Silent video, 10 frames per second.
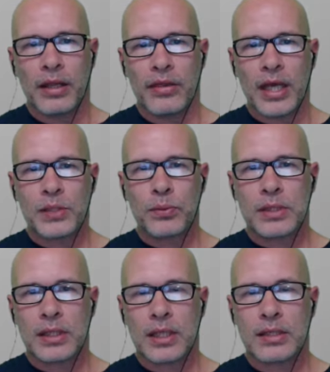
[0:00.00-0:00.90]
that's what
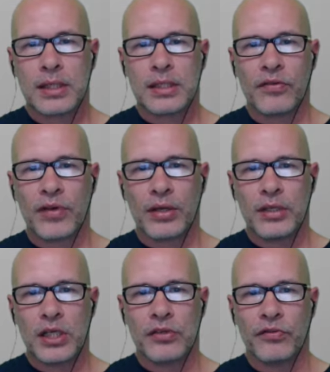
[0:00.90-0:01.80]
sets the
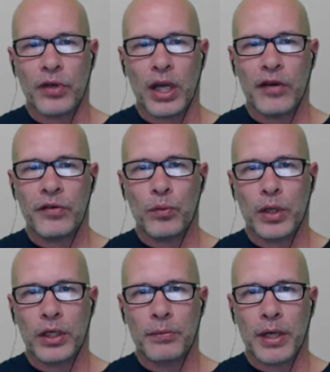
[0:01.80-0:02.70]
foundation for
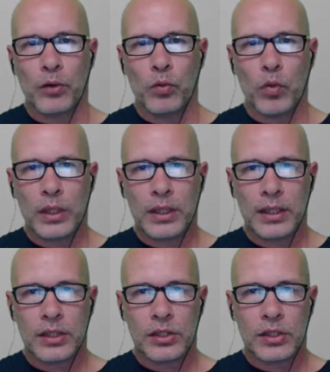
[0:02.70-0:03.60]
everyone, no matter what the
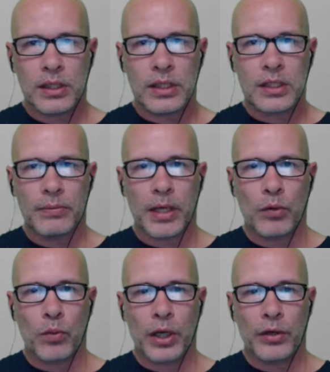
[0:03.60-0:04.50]
condition is, no matter
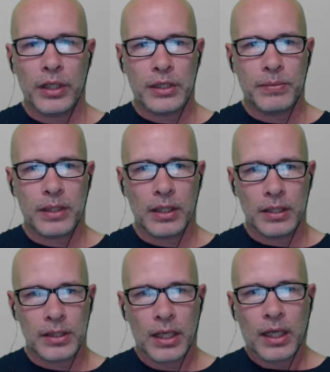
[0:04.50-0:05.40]
where it is, because